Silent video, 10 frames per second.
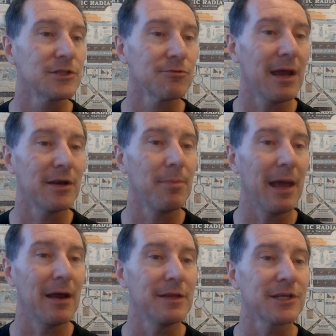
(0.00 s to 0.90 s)
around
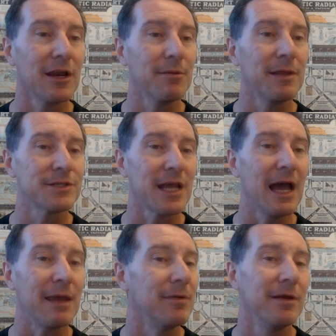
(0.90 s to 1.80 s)
about, it's going to be the
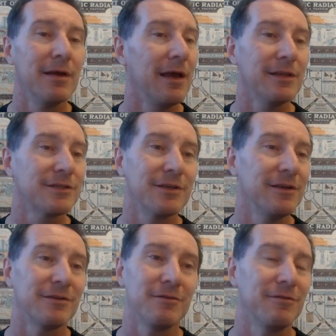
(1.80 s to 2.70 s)
same.
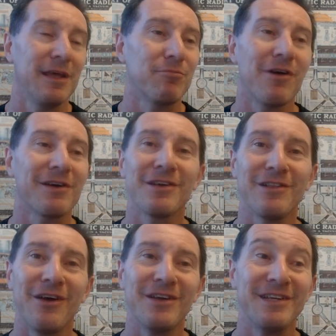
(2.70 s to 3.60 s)
They're
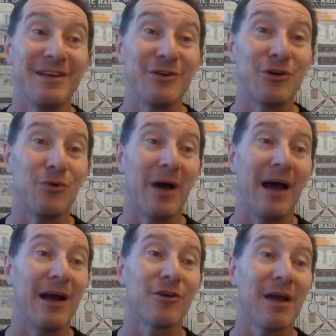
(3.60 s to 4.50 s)
practically identical
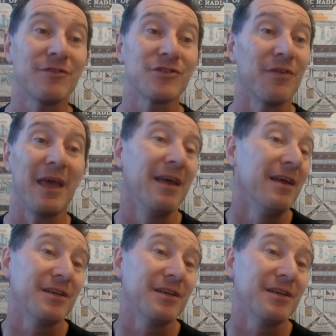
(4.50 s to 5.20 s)
graphs on there.